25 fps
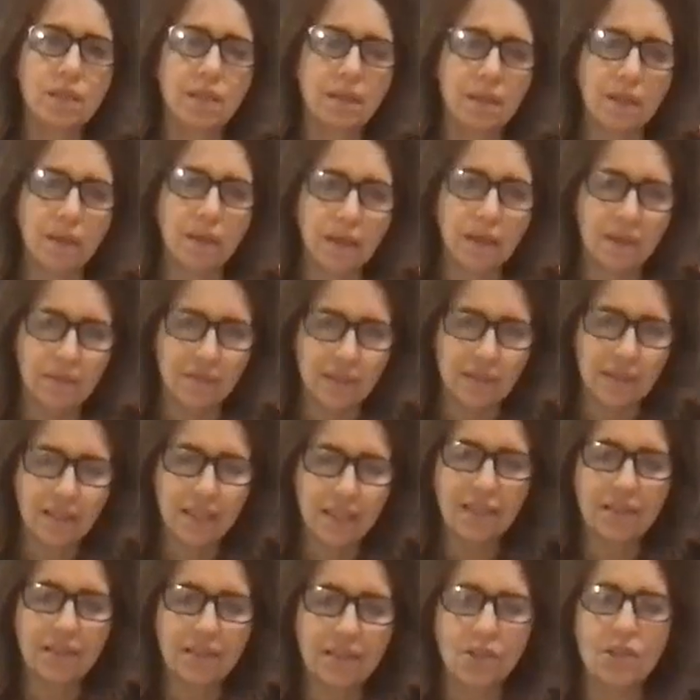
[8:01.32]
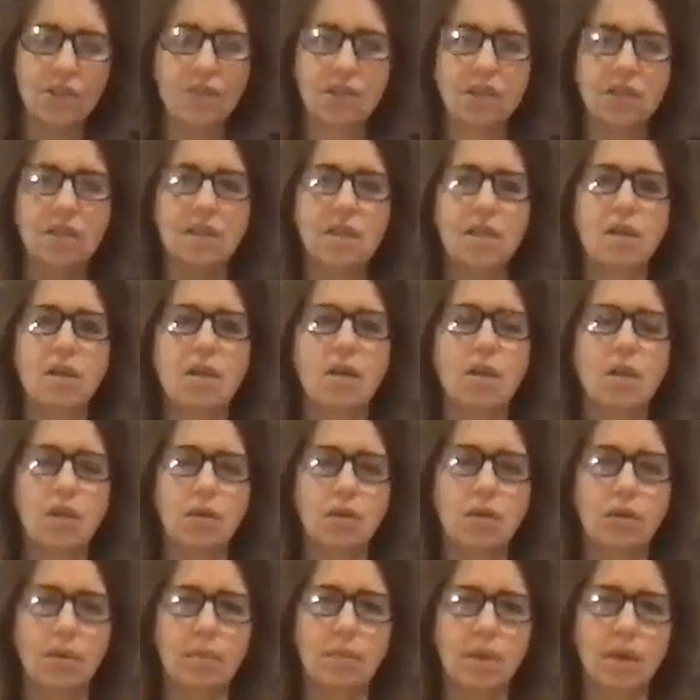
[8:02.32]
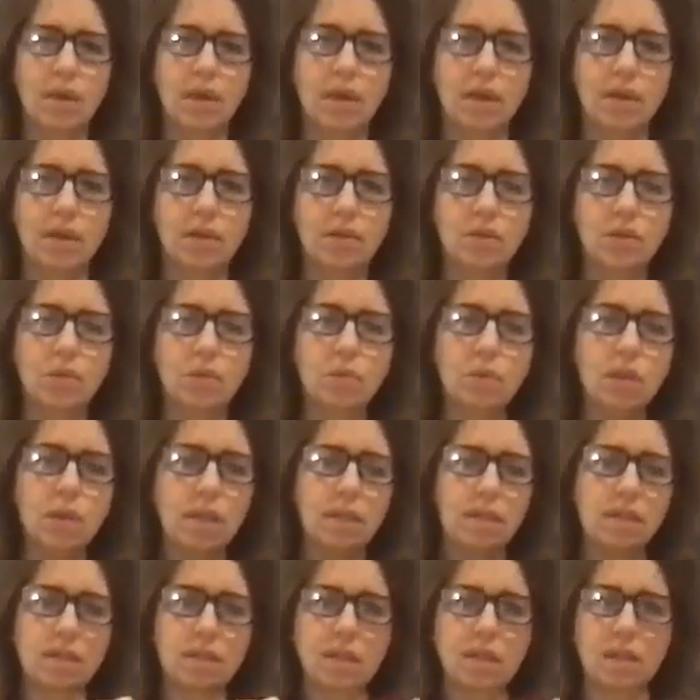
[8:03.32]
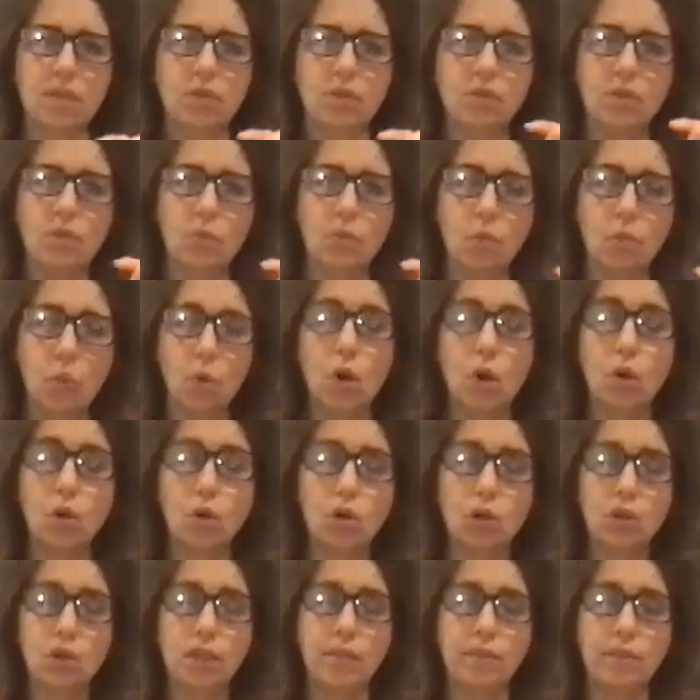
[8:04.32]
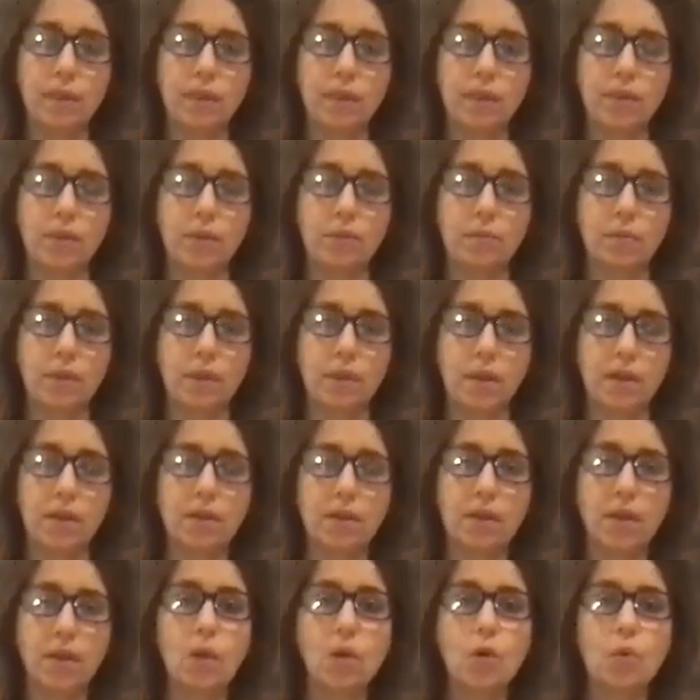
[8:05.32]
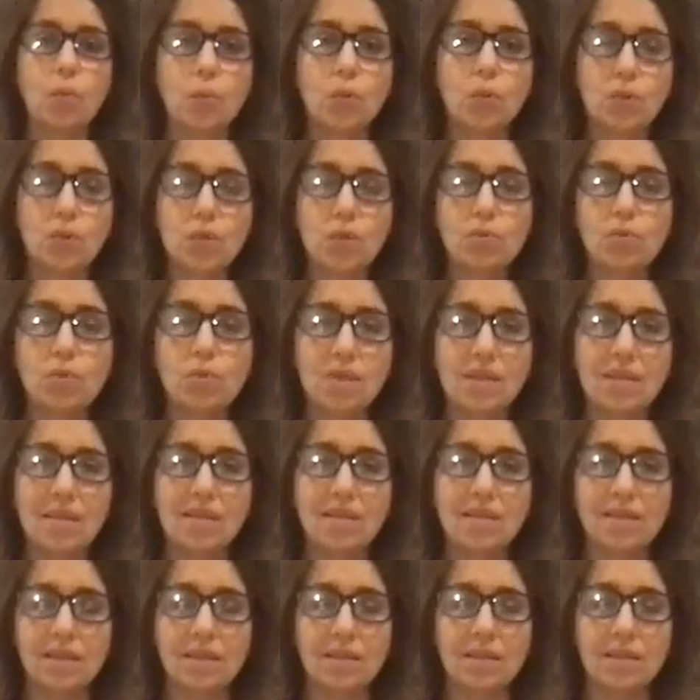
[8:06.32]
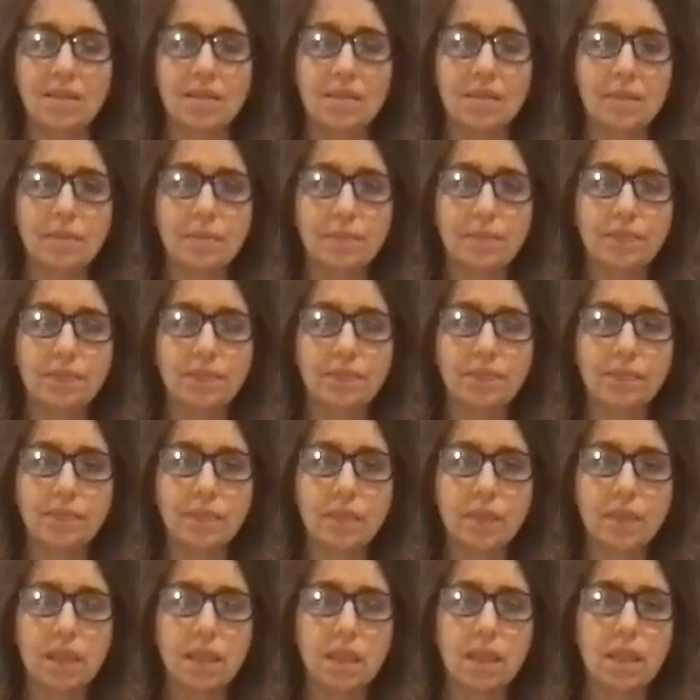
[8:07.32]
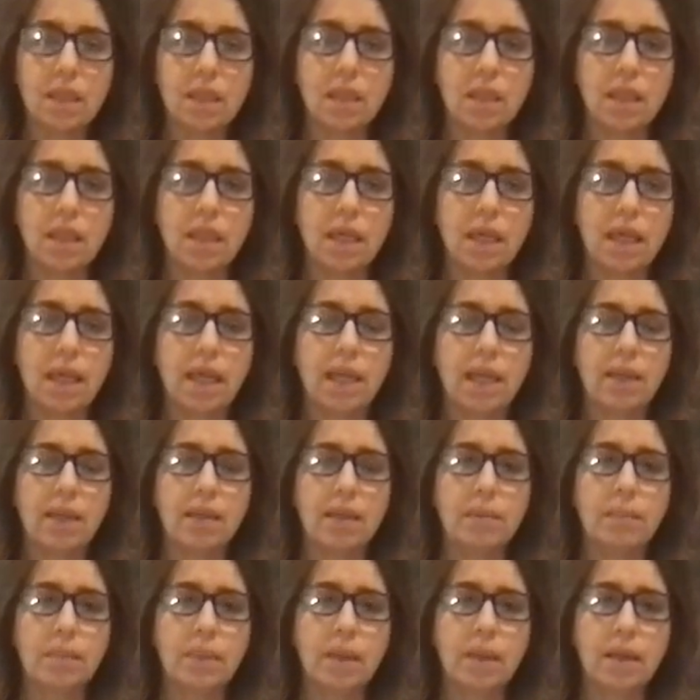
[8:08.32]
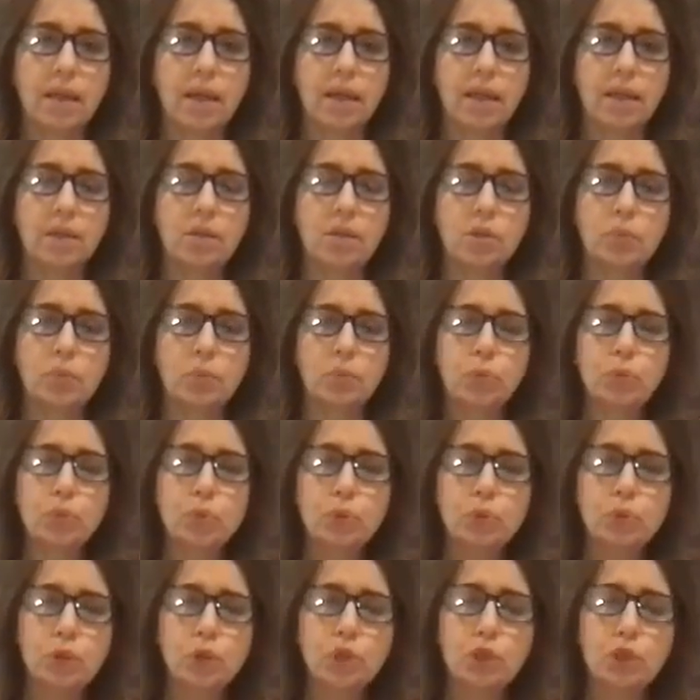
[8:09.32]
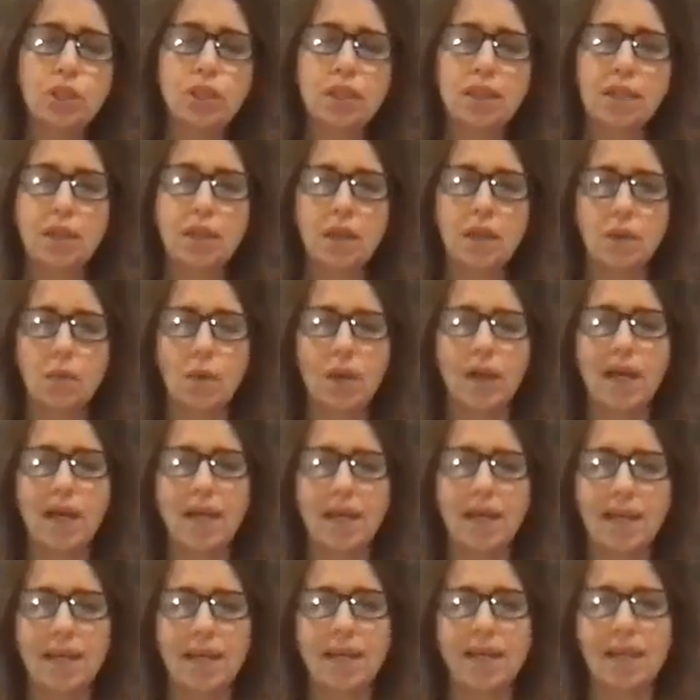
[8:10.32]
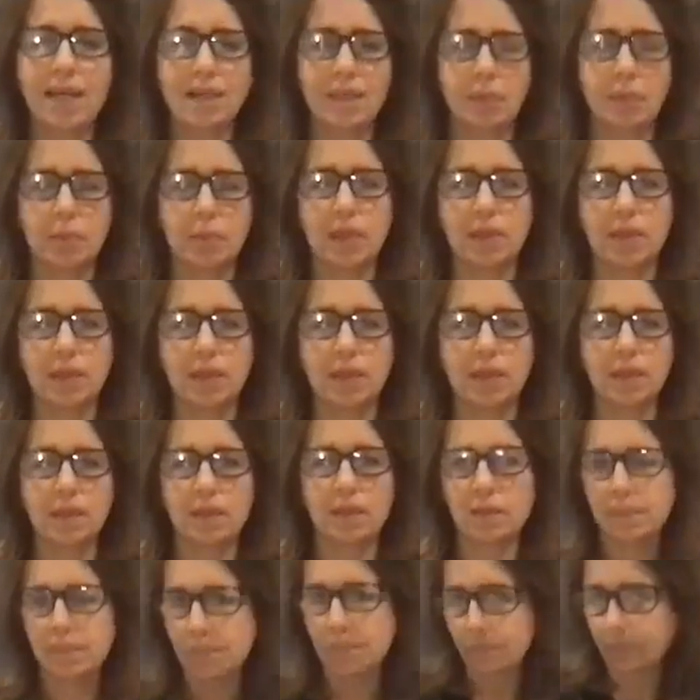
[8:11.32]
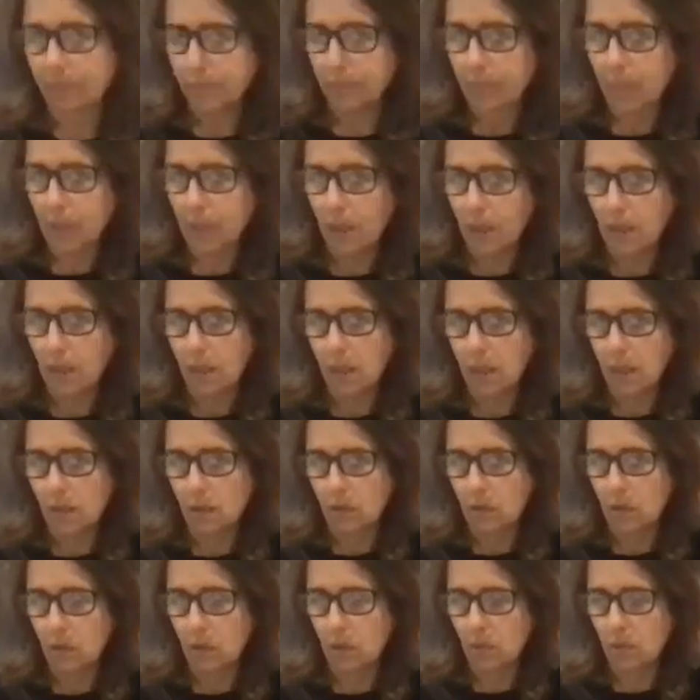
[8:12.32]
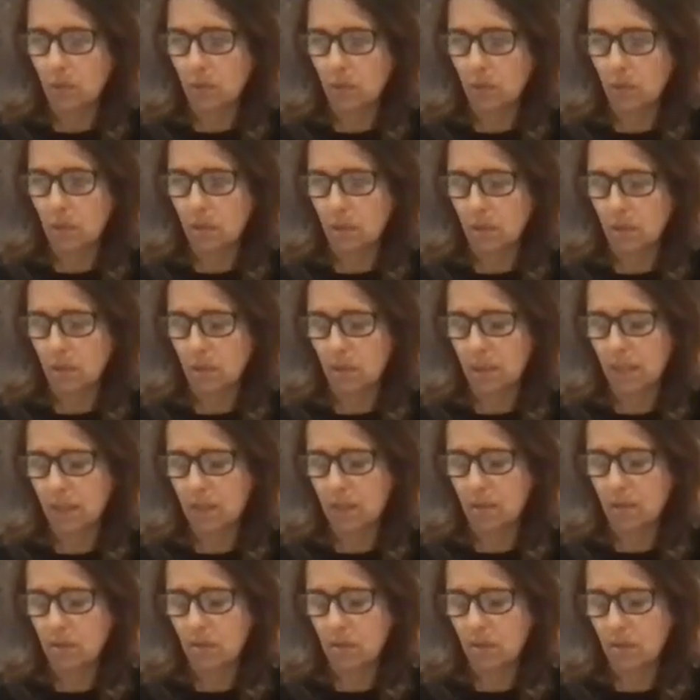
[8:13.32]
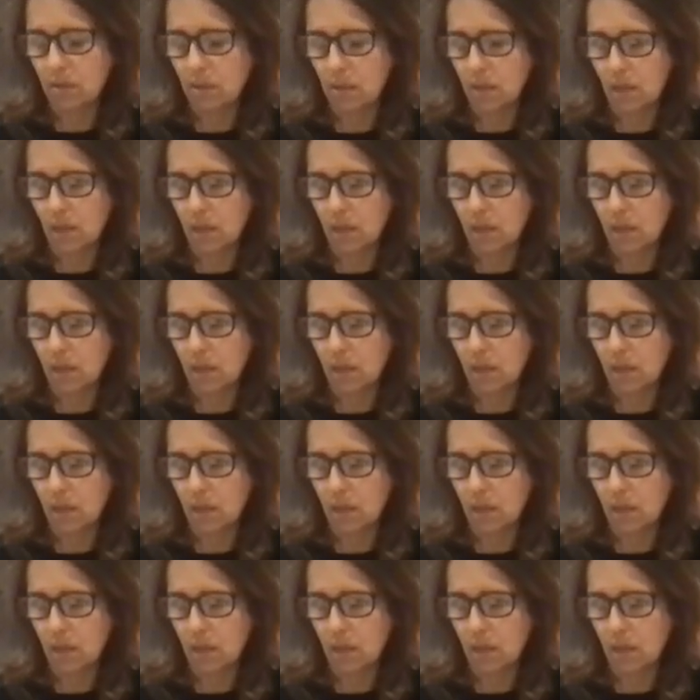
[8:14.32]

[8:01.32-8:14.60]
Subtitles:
the light of attention on the mind. So what I started to watch in my own mind was the resistance and the mind's pushing away experience. So there was a sense that